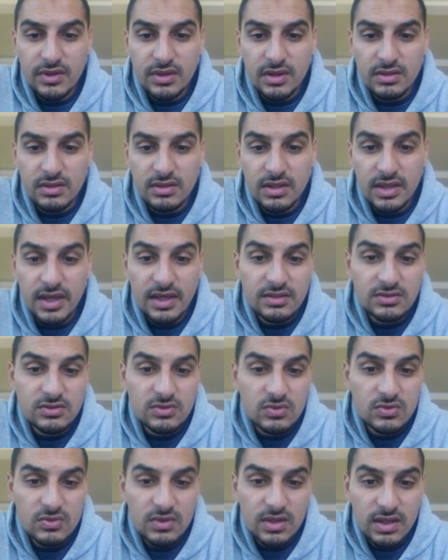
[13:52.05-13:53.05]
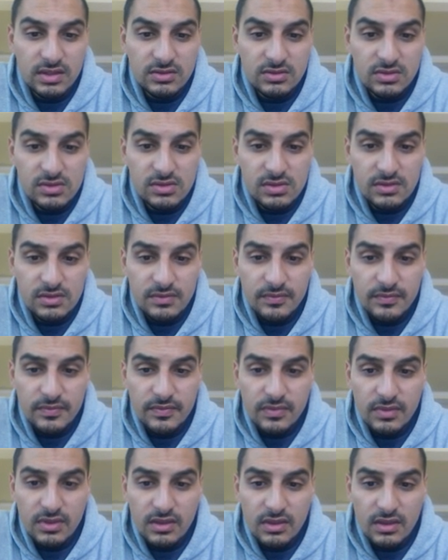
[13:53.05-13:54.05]
gained 2 electrons.
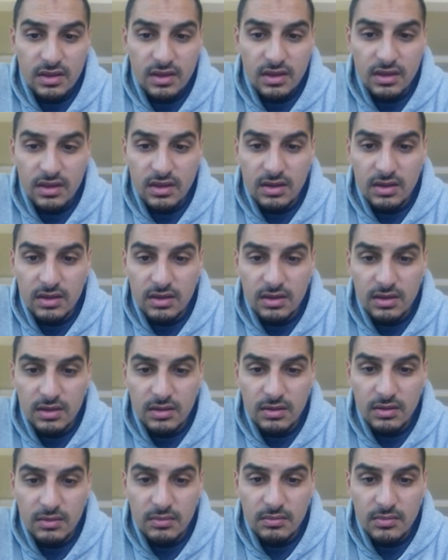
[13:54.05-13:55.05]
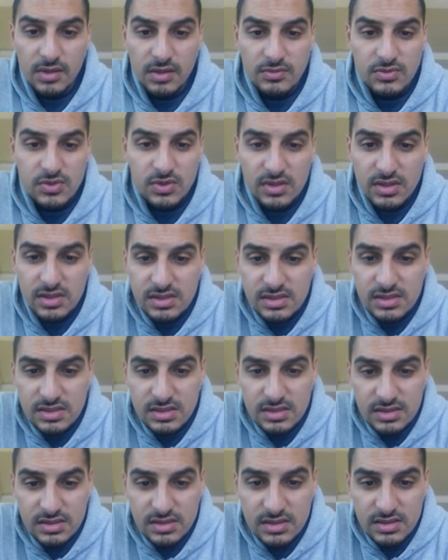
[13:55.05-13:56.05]
I'm sorry,
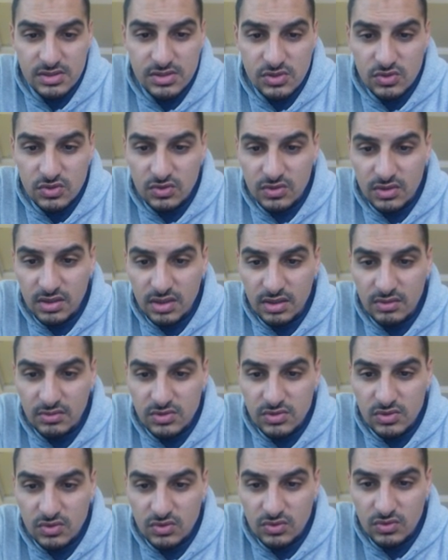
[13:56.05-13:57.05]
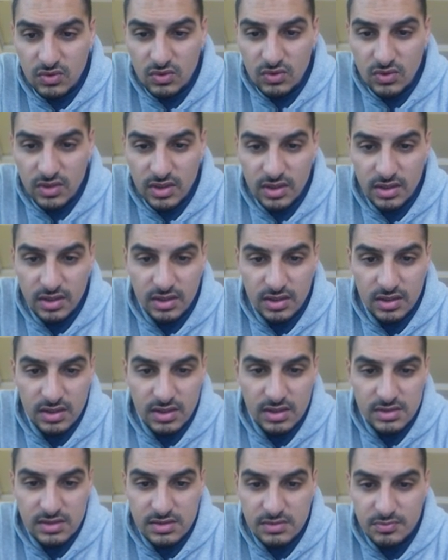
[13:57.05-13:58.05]
this should go here.
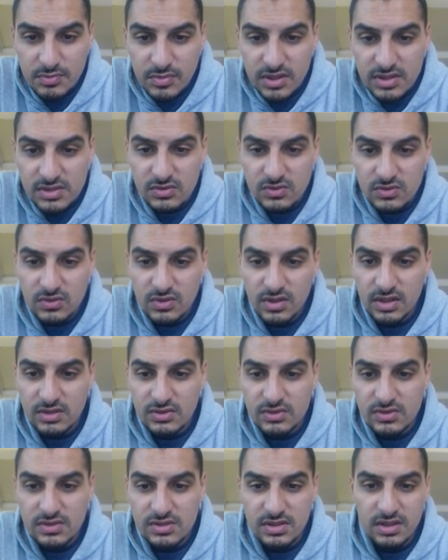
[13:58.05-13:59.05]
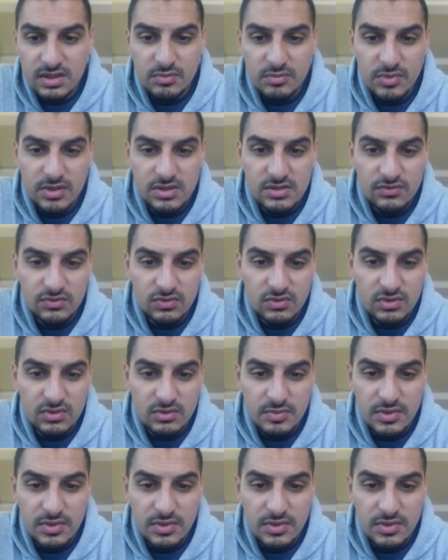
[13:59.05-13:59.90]
It's plus 2 electrons. Lead plus 4 plus